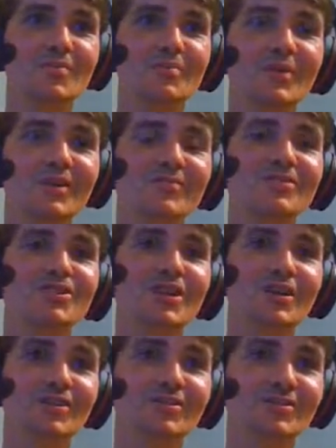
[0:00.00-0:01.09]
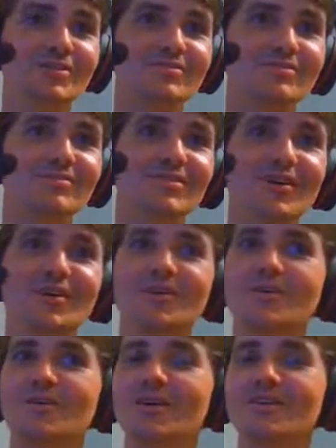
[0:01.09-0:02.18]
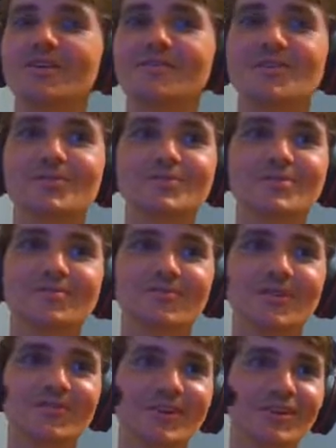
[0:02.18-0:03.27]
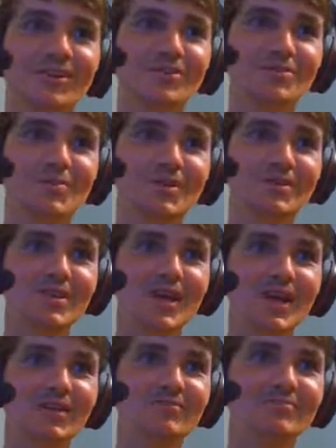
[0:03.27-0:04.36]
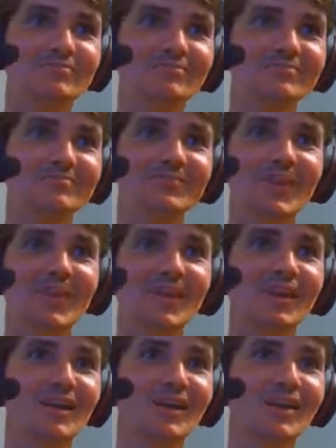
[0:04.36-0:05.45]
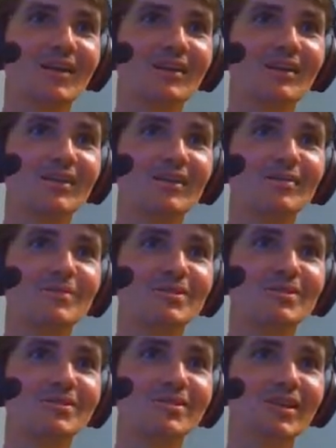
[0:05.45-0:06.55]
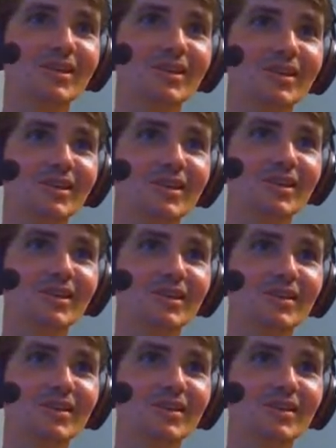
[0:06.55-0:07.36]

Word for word: beef and cheddars. Oh, I love those. Vivian knows where it's at. Um, let's see.